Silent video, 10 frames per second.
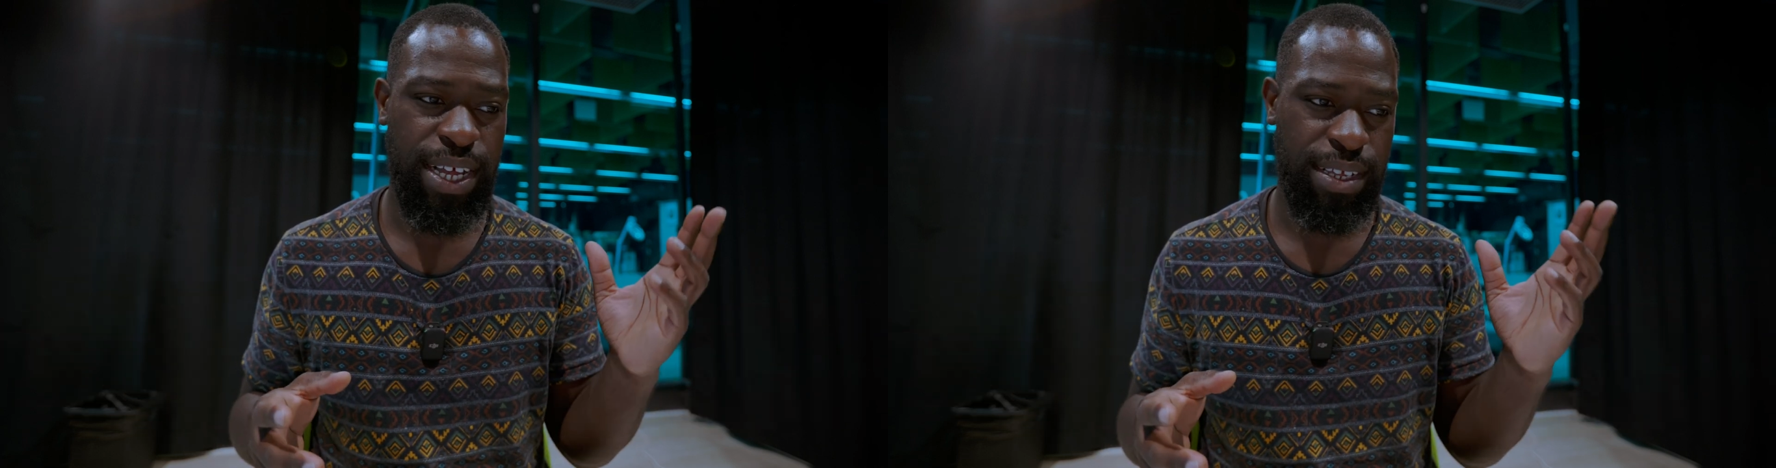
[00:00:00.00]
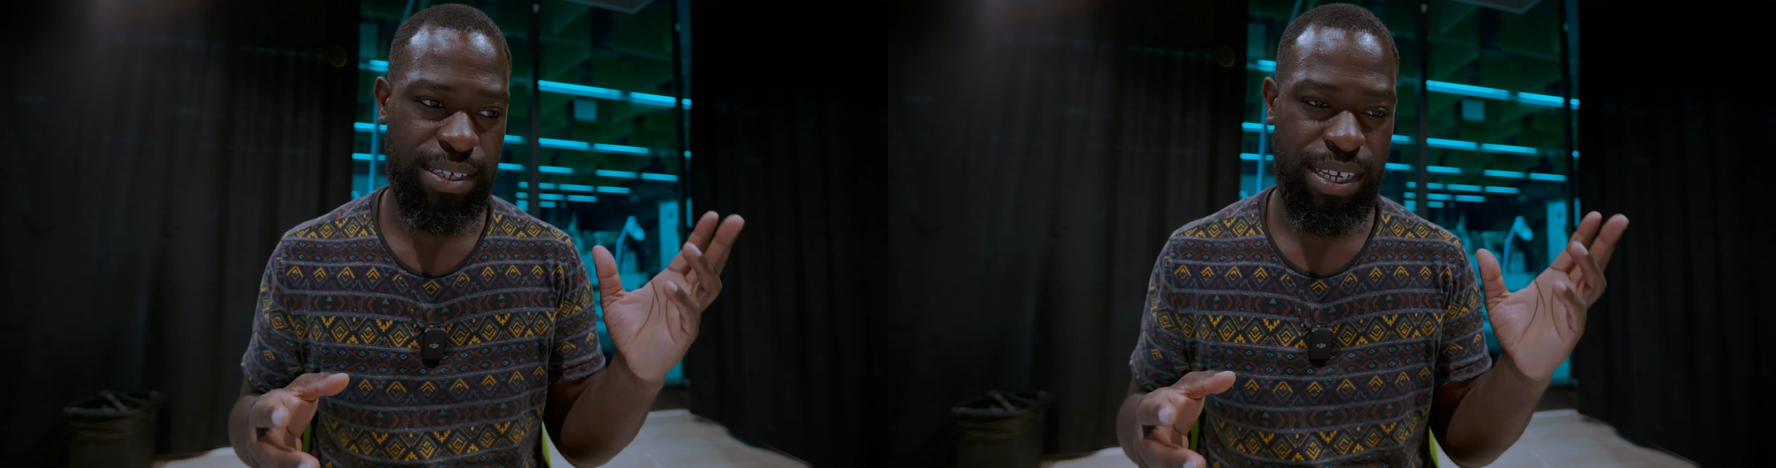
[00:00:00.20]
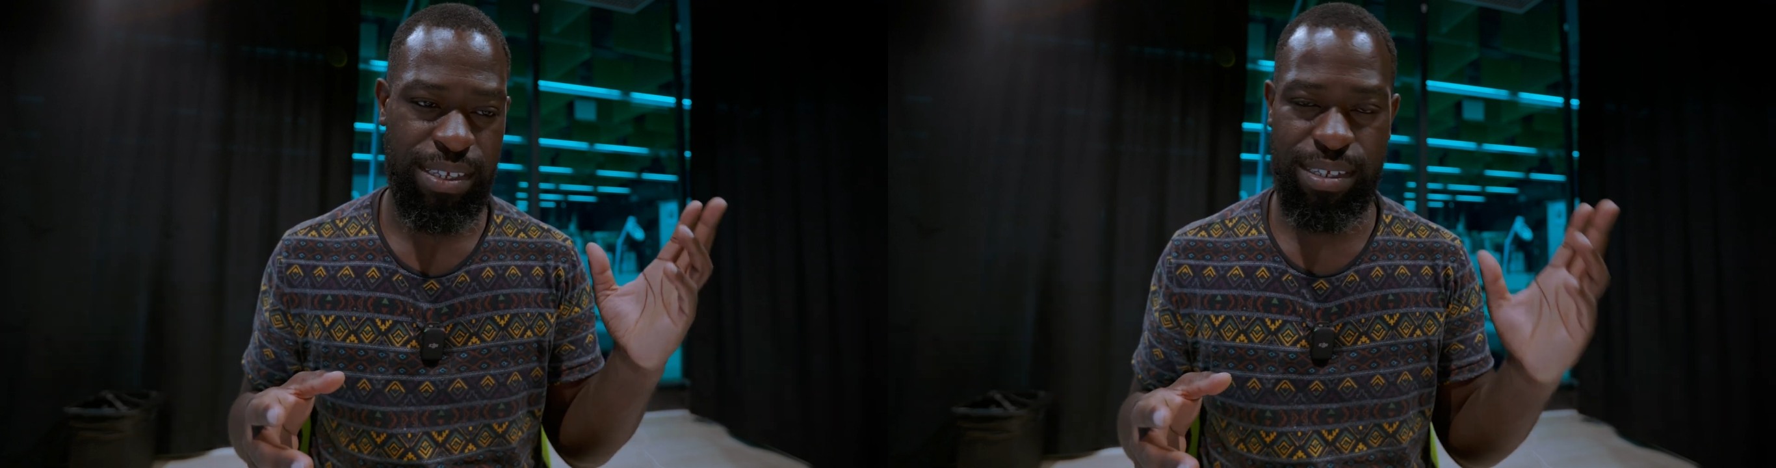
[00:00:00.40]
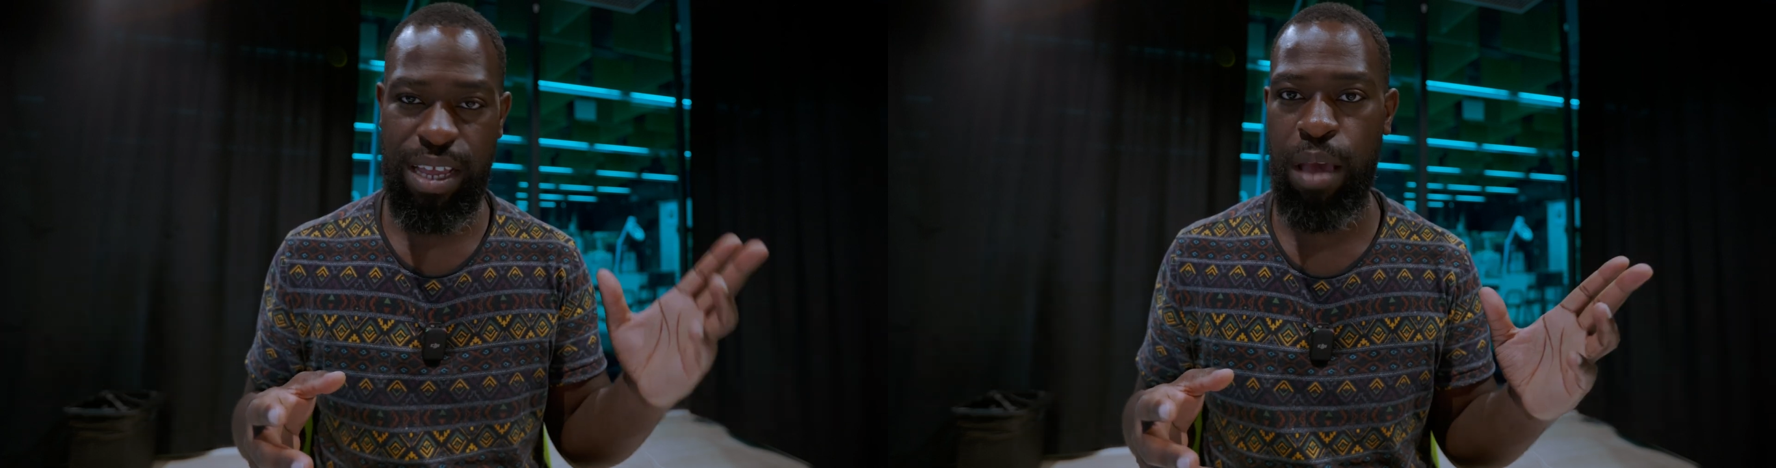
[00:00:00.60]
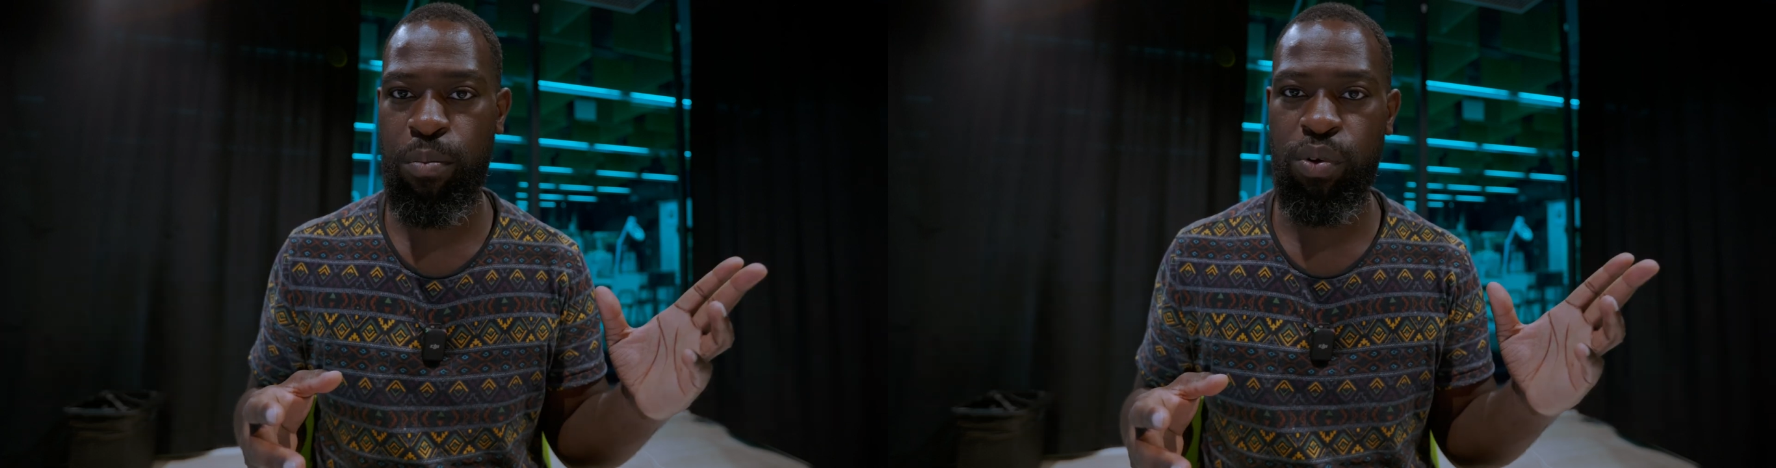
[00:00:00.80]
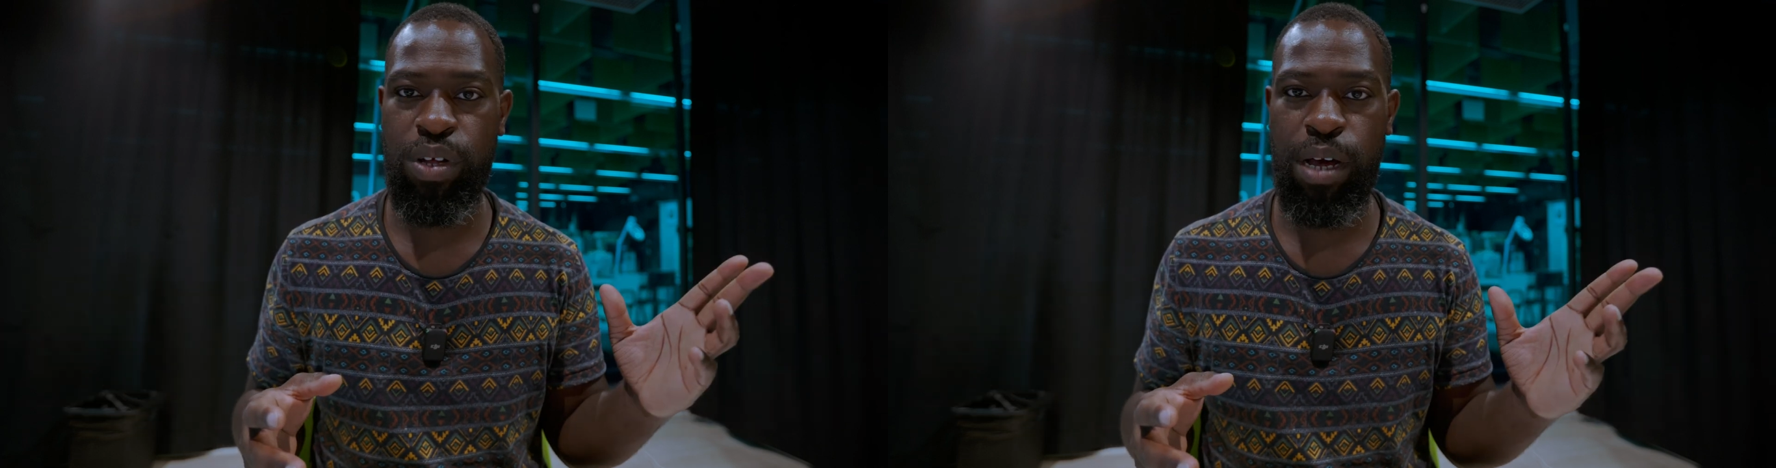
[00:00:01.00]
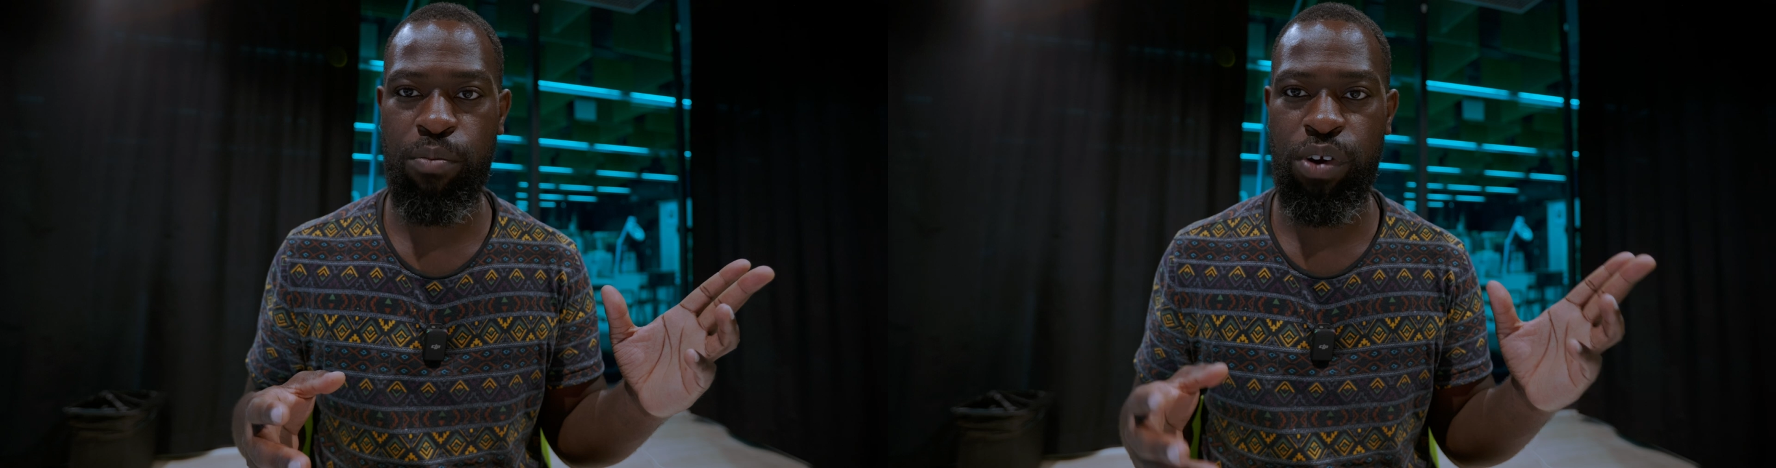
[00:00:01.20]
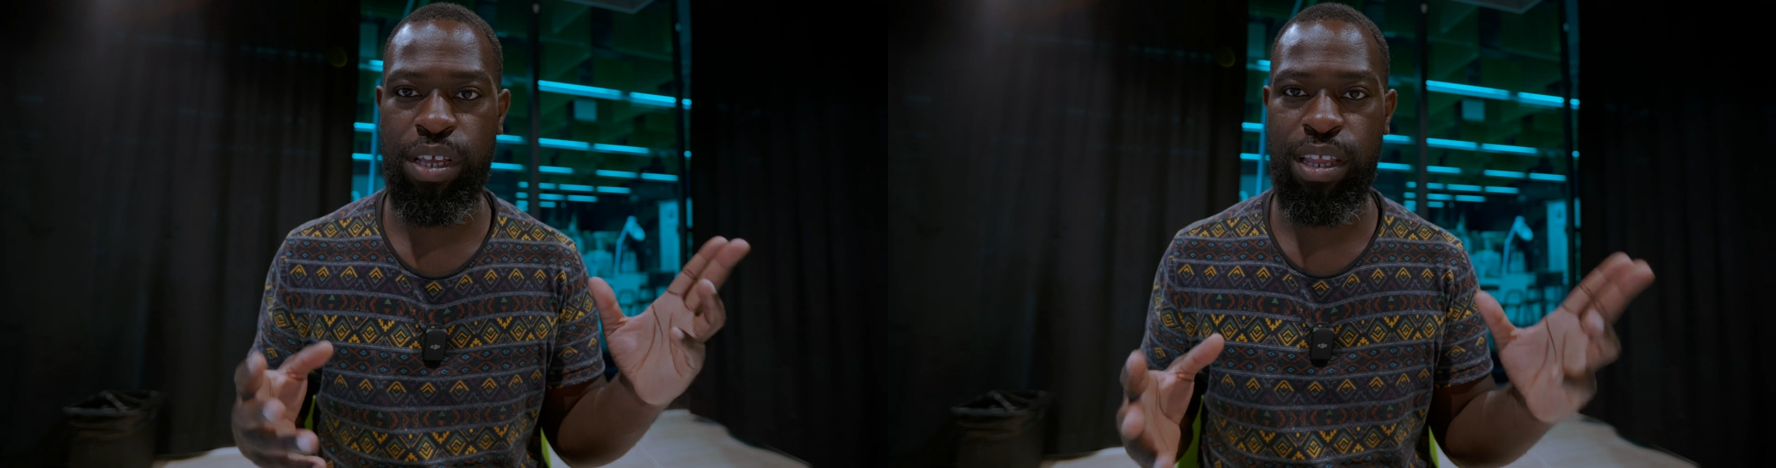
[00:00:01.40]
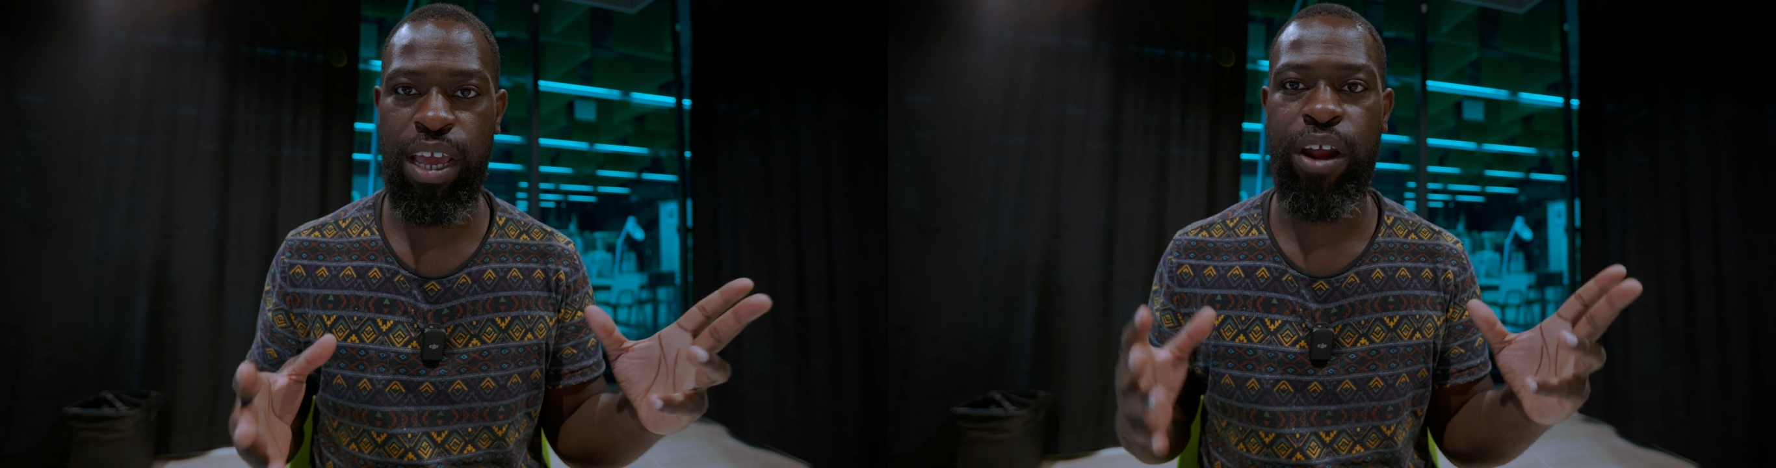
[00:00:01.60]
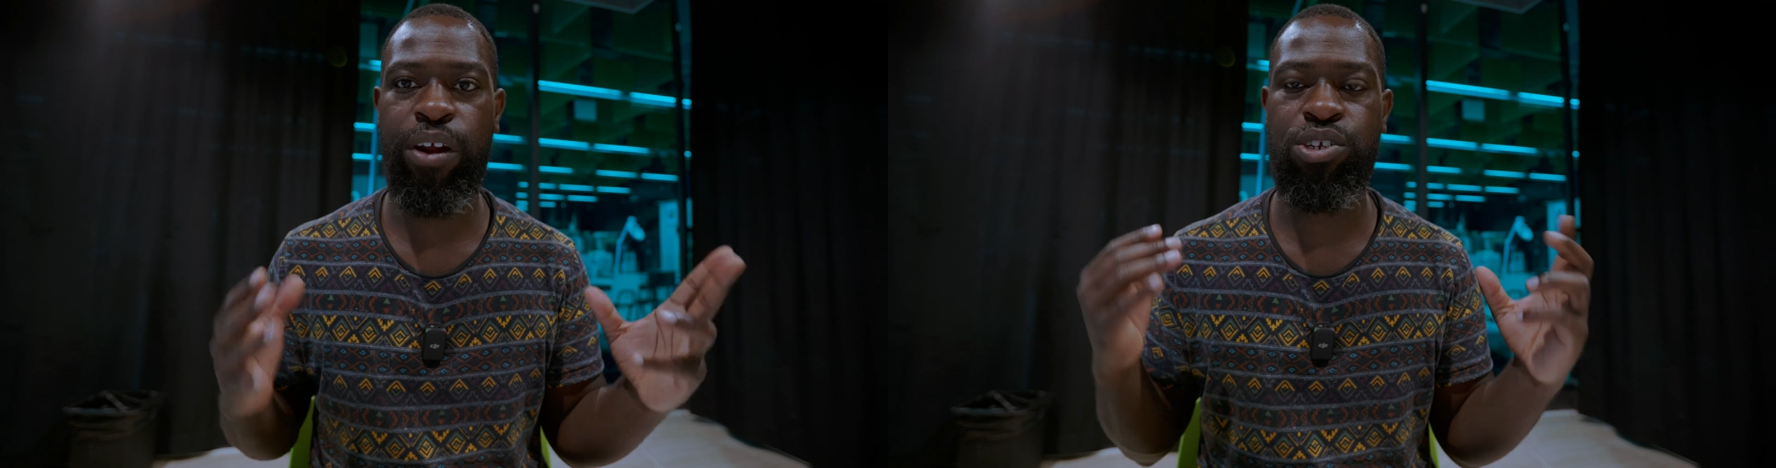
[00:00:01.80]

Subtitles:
as a stable camera there,